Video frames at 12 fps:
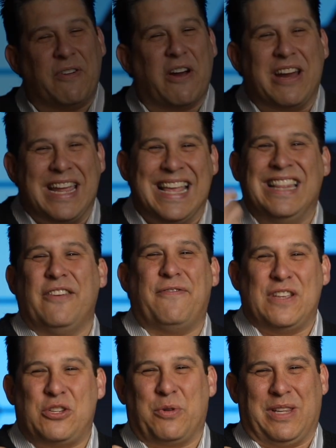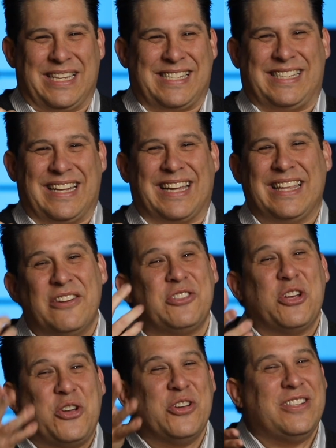very individualistic, and there's
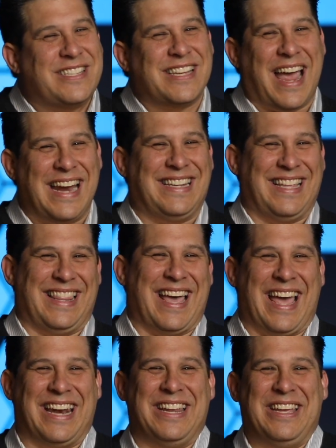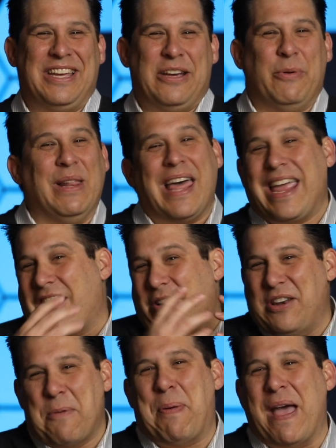a good side to that. We like our
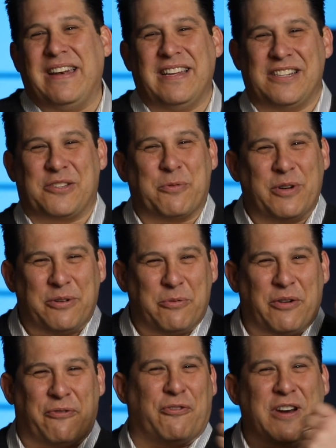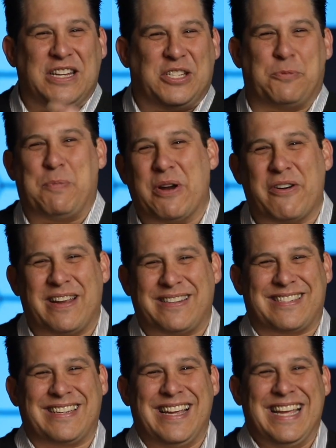independence, we're, we're free
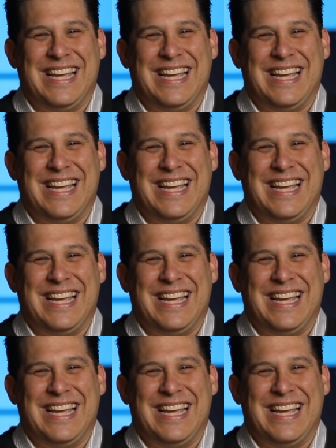spirits.